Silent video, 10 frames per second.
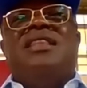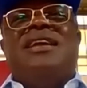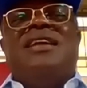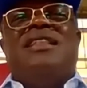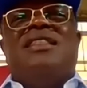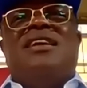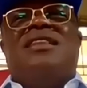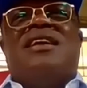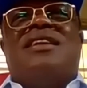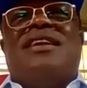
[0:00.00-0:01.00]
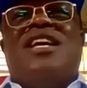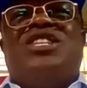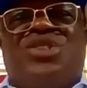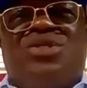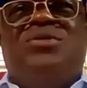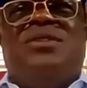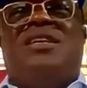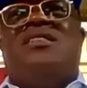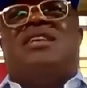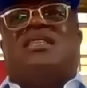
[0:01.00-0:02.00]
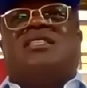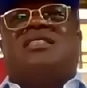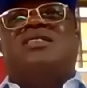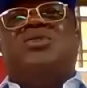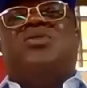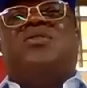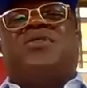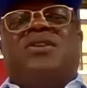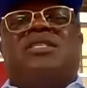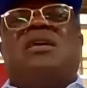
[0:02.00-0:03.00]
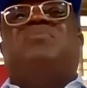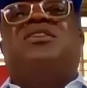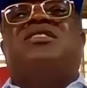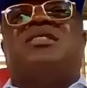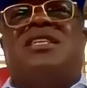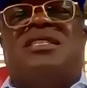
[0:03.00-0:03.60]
uh, the, the, the, the issue is that, you know, of course,